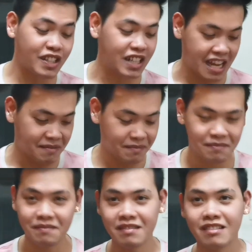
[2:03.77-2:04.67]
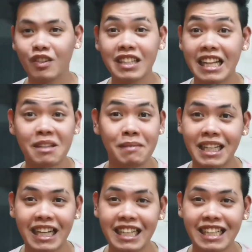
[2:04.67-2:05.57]
eto na, huwag na natin
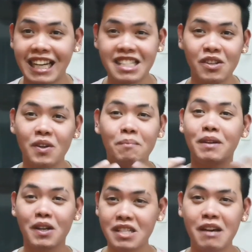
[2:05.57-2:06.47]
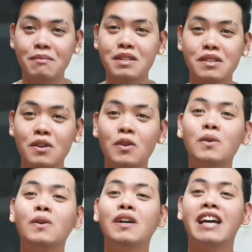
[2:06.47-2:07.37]
patagalin guys, so, because I'm
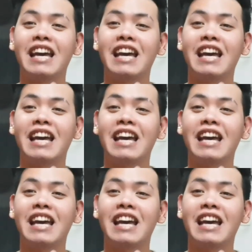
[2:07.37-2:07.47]
so